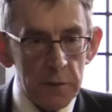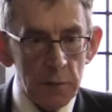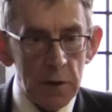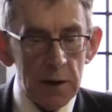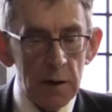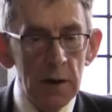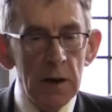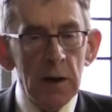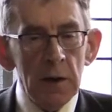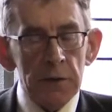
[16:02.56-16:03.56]
as well.
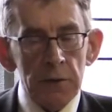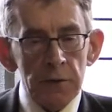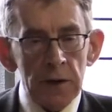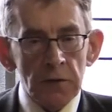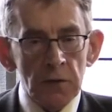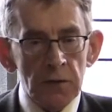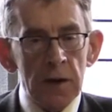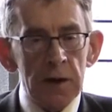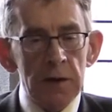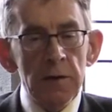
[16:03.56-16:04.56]
So that
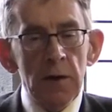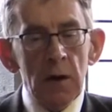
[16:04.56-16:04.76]
today